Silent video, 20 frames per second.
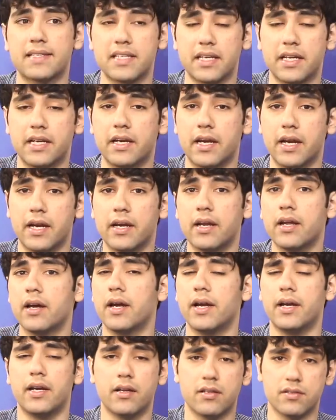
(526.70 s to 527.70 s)
in India.
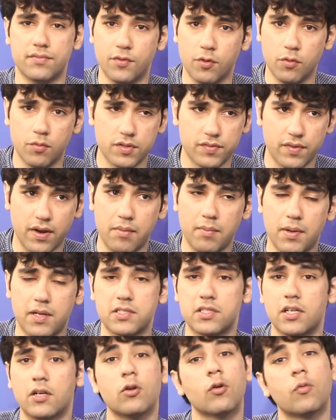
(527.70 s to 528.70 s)
India's view was very much that,
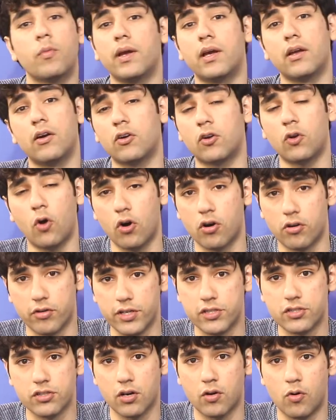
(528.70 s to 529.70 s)
look, we cannot talk
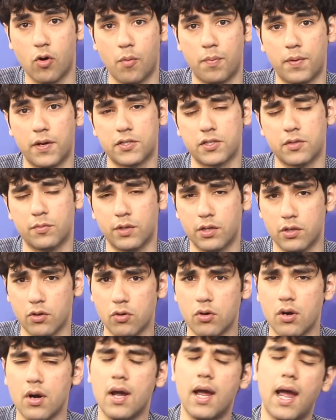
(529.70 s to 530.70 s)
regional cooperation with you
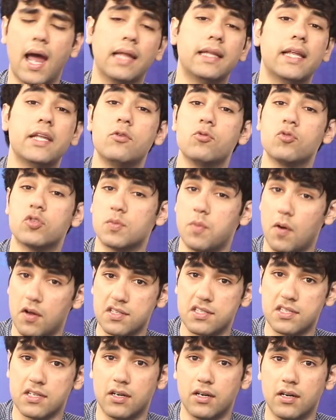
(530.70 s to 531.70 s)
and then you
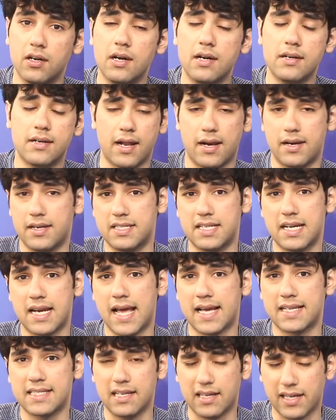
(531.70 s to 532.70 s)
sponsor terrorist attacks
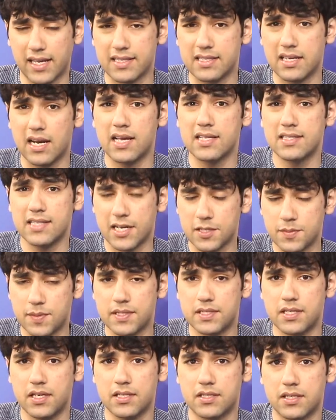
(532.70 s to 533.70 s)
against us. That has been a
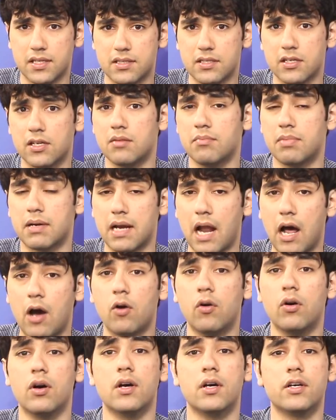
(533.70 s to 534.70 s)
serious concern. But now
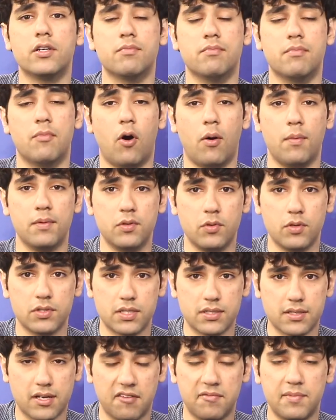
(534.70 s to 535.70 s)
Muhammad Yunus'
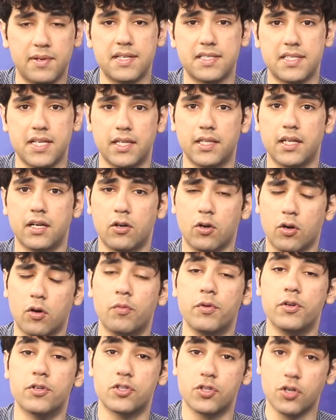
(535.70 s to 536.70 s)
government is saying that, look, we
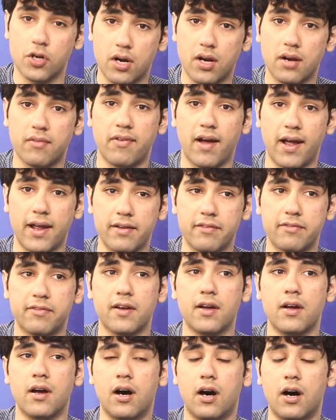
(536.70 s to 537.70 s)
should revive
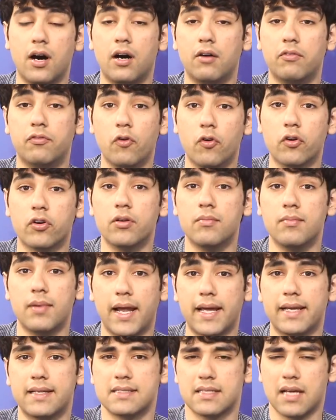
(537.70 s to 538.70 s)
a forum like
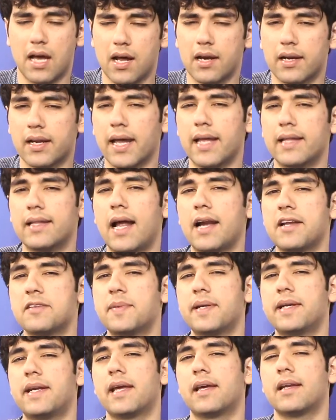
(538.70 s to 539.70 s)
SARC, and that is being
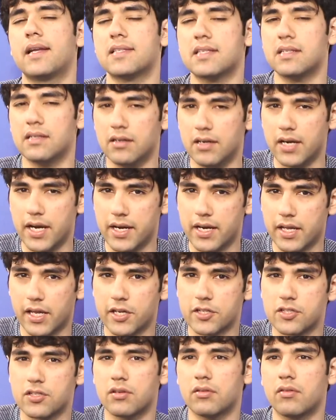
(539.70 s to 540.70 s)
taken as an early
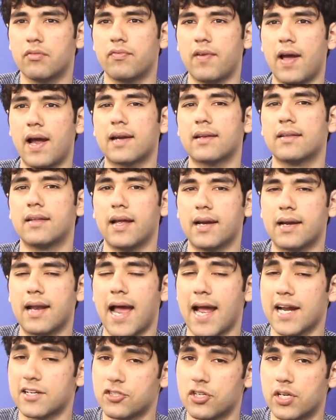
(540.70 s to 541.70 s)
indication of the fact that
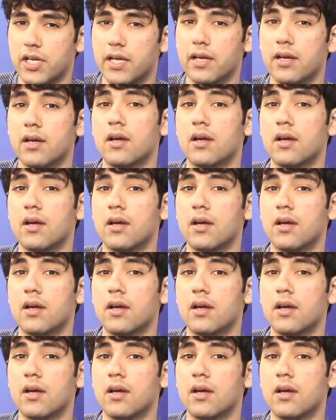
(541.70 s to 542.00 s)
actually